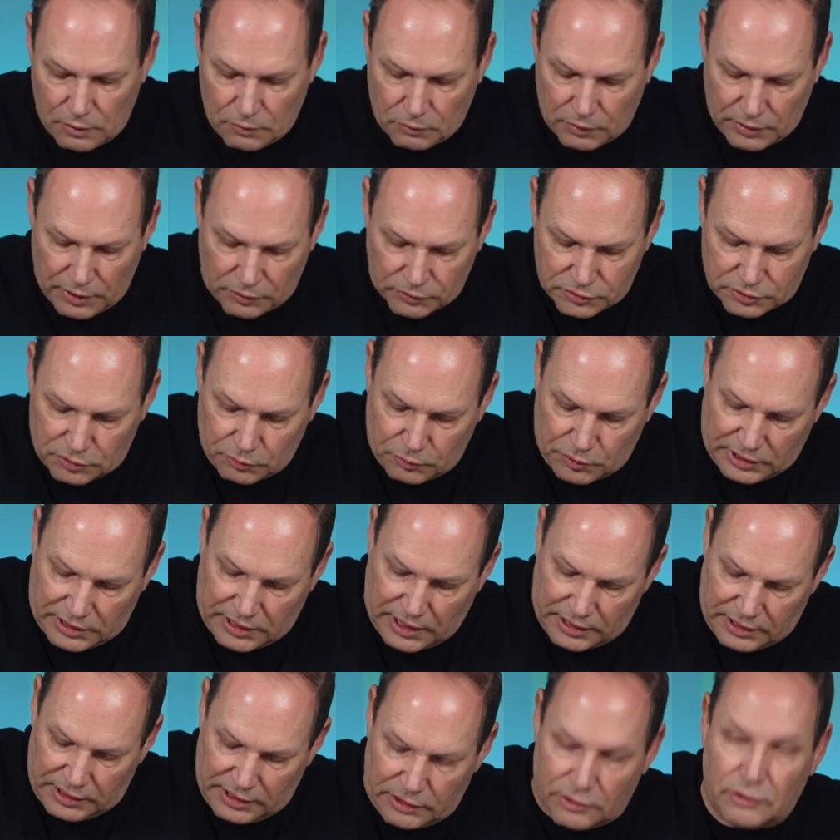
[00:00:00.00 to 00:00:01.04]
What else do we
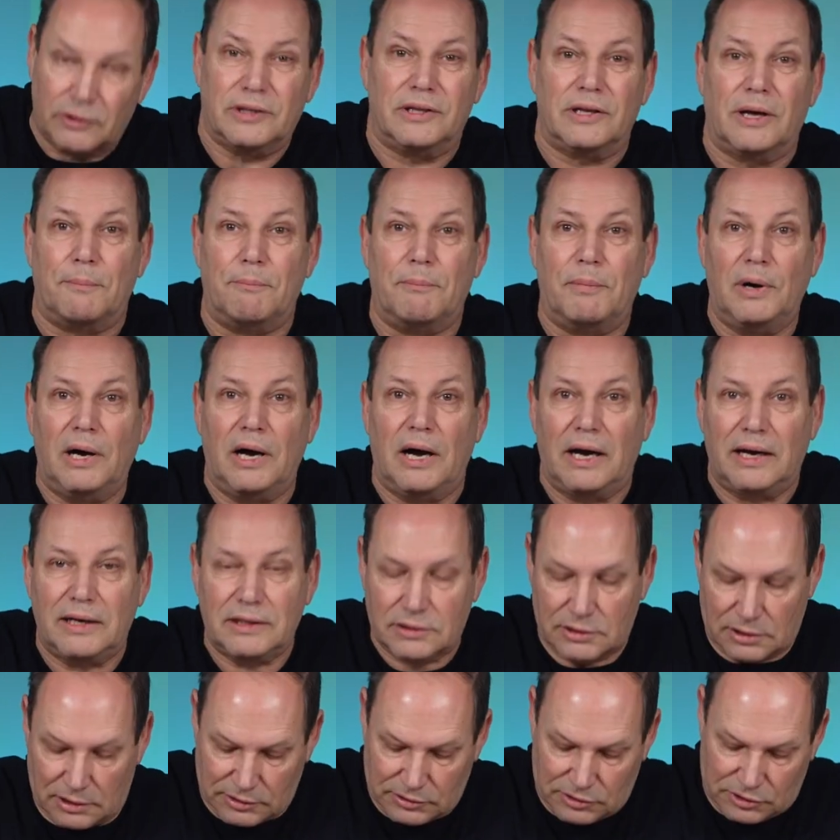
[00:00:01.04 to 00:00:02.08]
get here in the
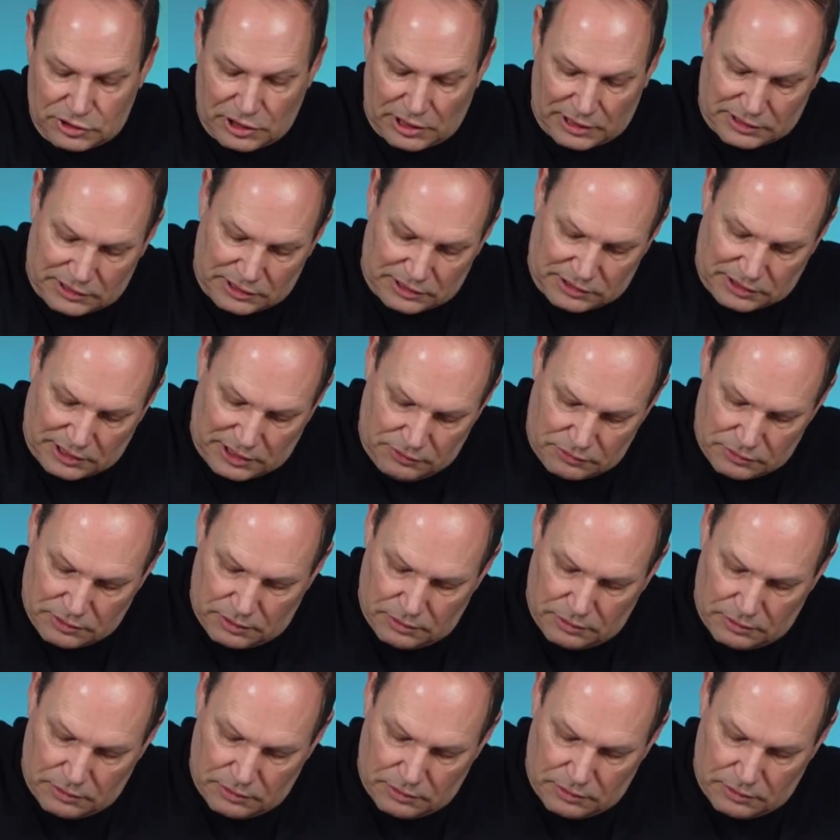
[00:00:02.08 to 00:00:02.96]
box? Let's check this out.